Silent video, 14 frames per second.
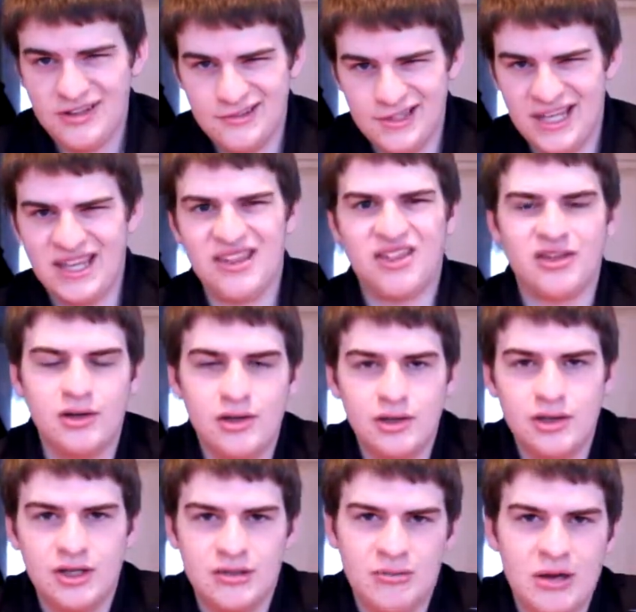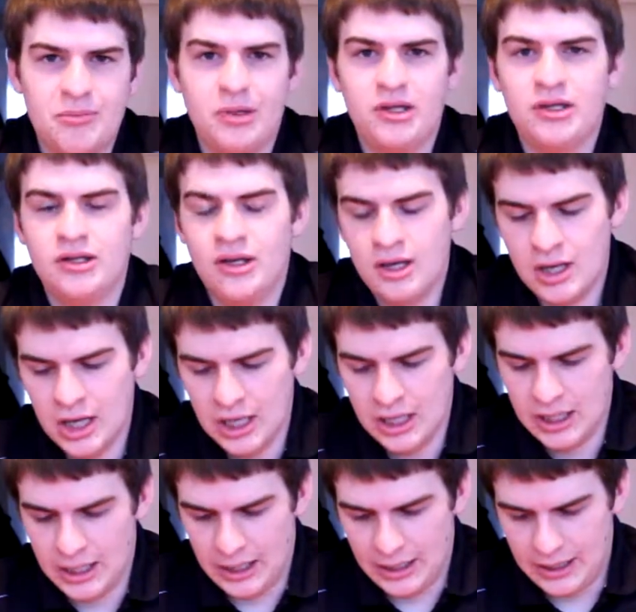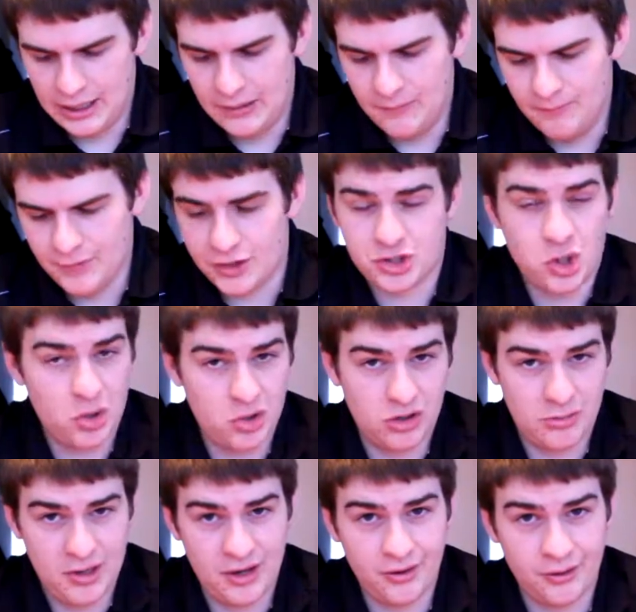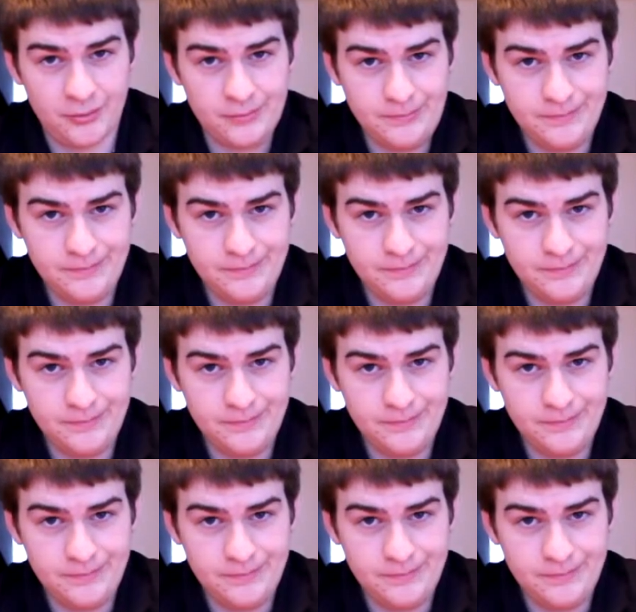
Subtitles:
length, in my opinion. The shorter the better.